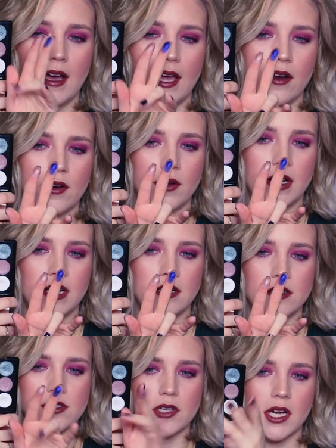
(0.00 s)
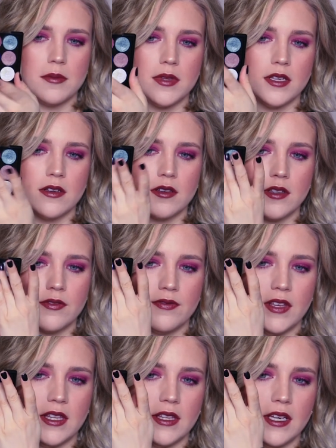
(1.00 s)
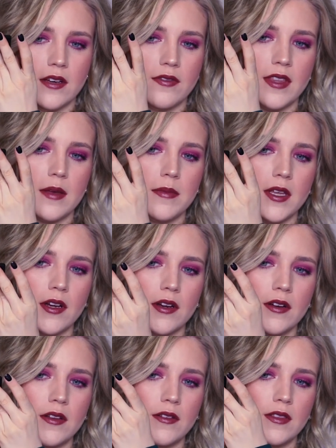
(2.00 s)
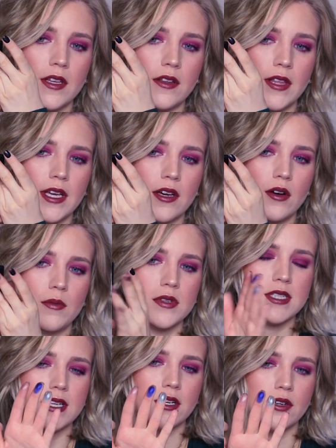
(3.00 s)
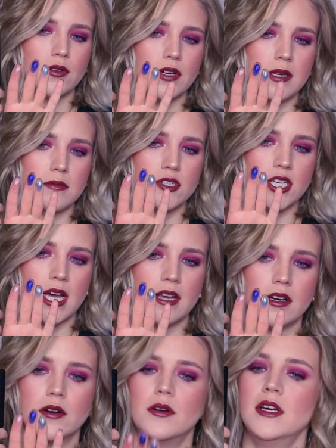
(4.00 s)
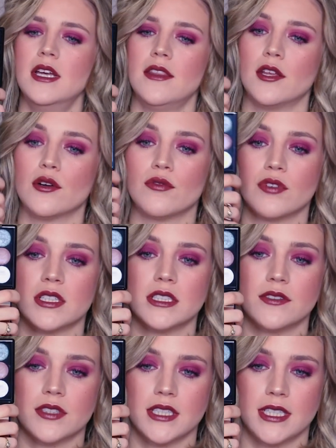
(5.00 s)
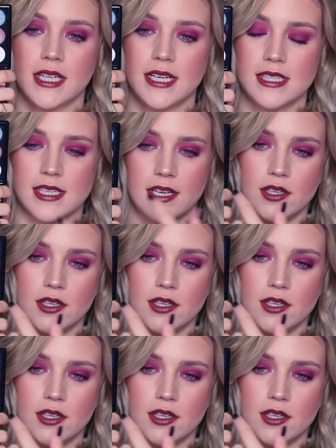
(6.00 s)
I don't know how to describe the feeling of them. They're like almost like a cream shadow. They're really nice.